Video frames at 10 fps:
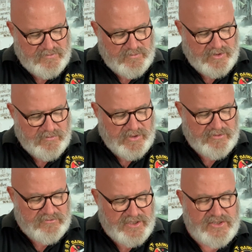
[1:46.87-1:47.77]
what I want to
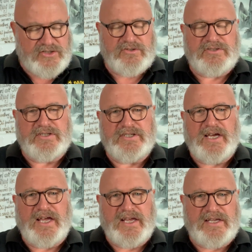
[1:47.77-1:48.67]
read you
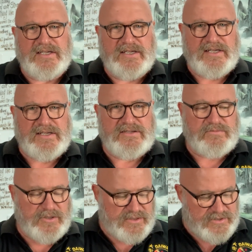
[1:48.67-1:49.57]
today is
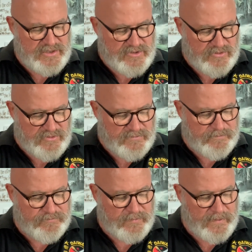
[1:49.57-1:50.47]
what Sigung
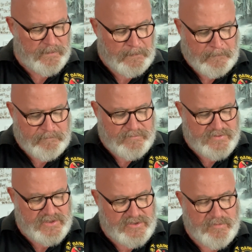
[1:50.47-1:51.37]

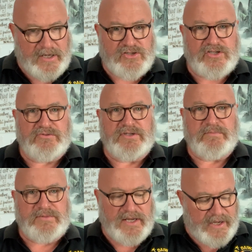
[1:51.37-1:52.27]
says about Siu
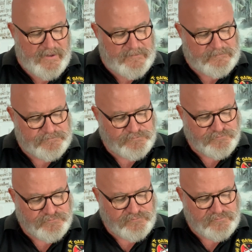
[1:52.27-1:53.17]
Nim Tau.
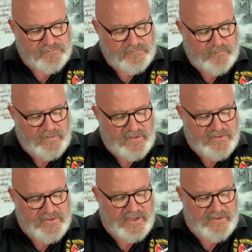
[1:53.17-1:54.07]

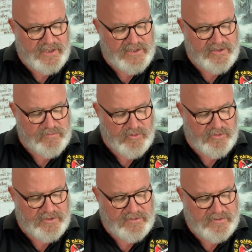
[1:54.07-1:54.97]
It's near the end of the
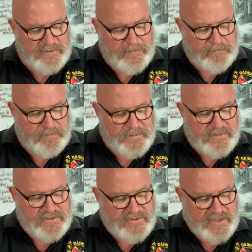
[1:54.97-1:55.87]
book,
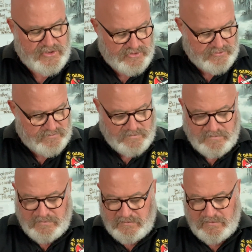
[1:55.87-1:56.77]
a section
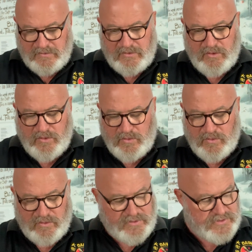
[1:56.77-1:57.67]

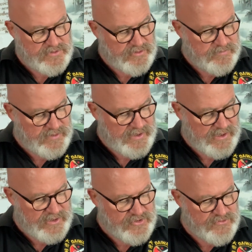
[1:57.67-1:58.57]
called, it's on
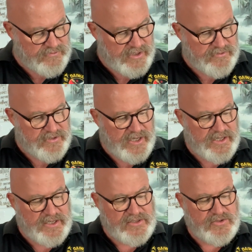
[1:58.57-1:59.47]
page
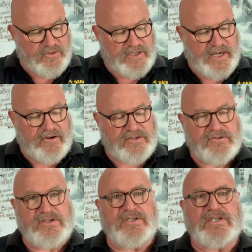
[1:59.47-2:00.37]
318, it's called
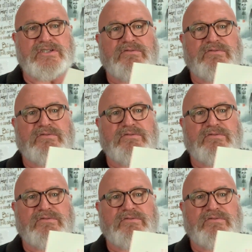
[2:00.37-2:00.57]
Characteristics